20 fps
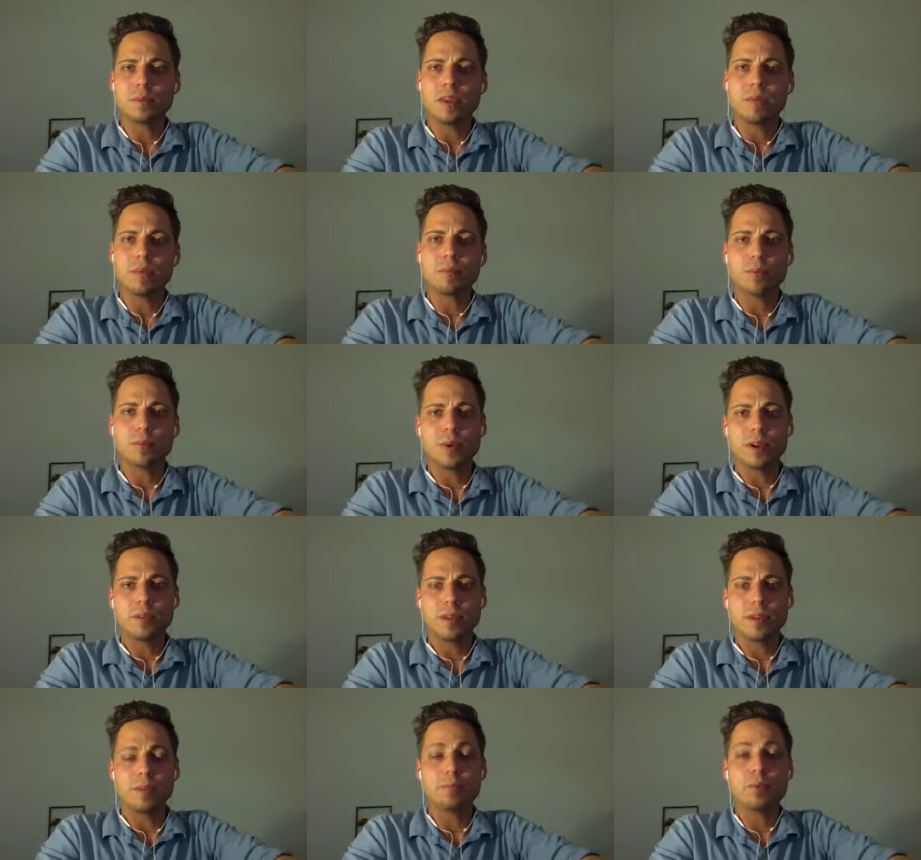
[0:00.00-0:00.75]

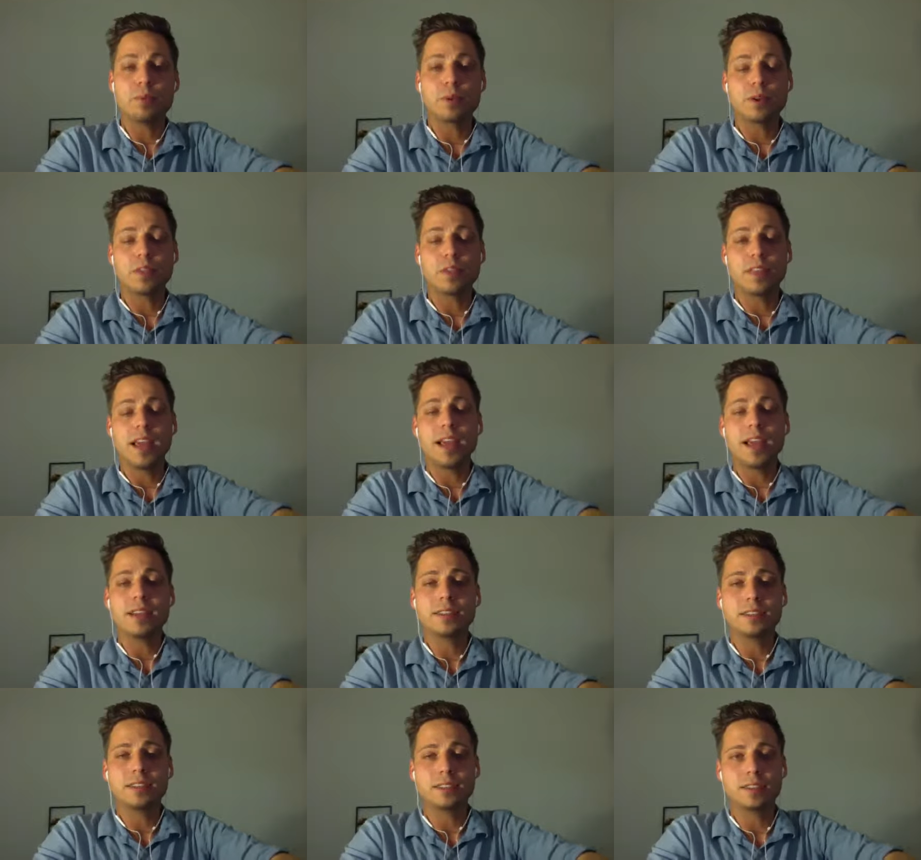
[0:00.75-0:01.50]
input on
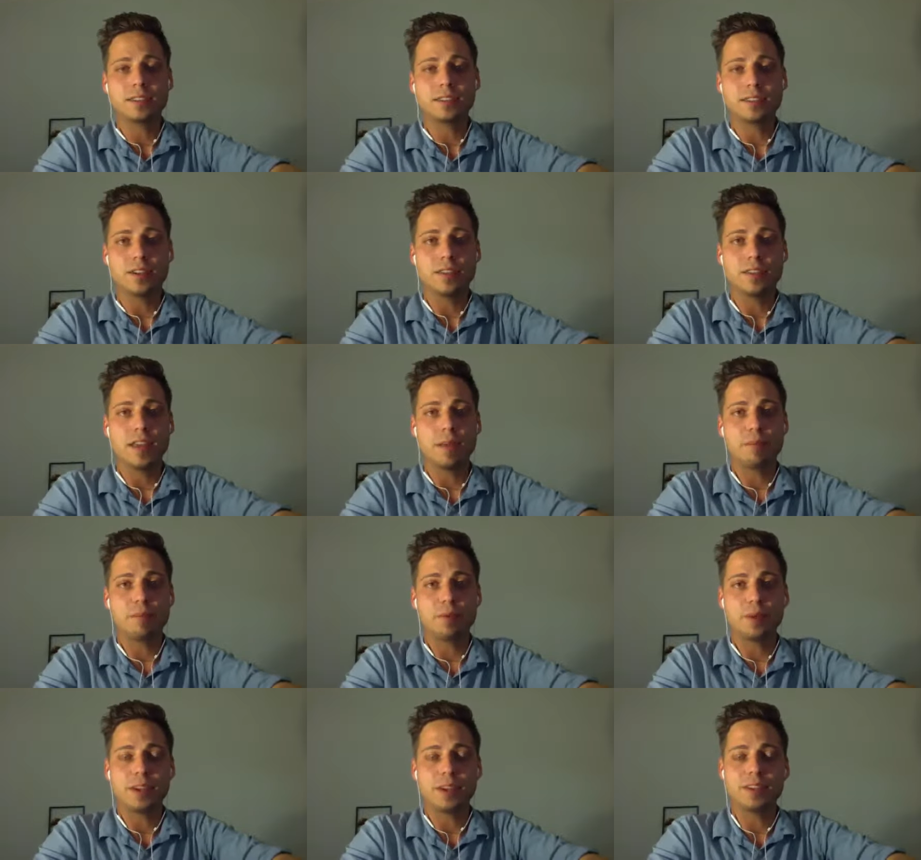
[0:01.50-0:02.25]

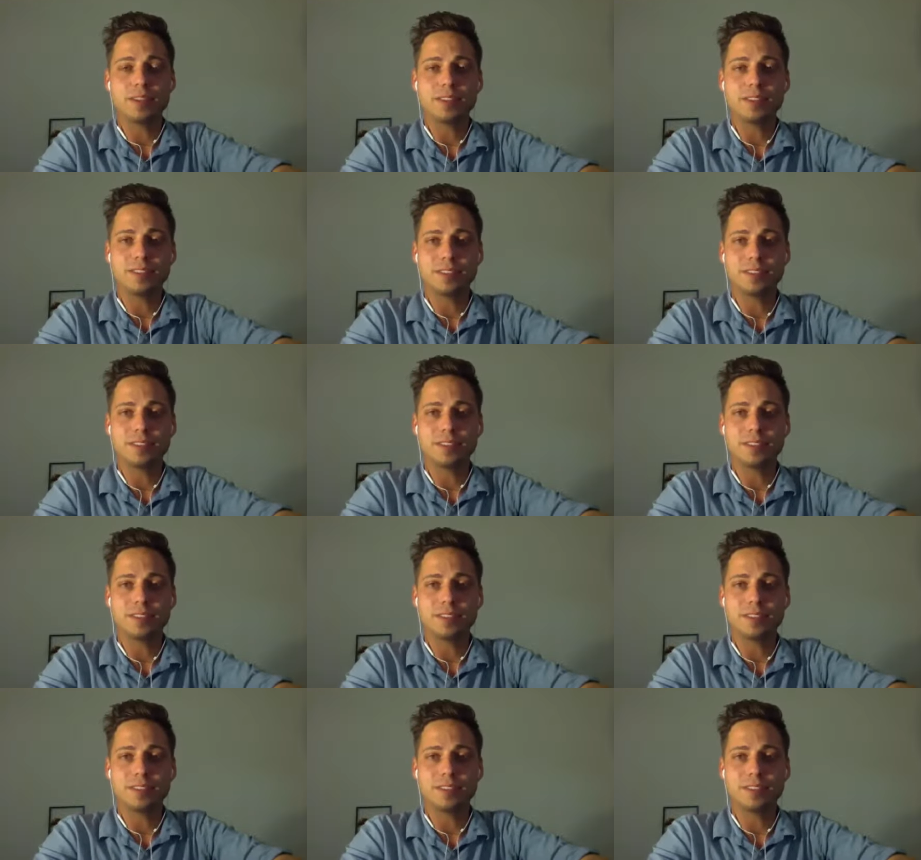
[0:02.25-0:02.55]
that point.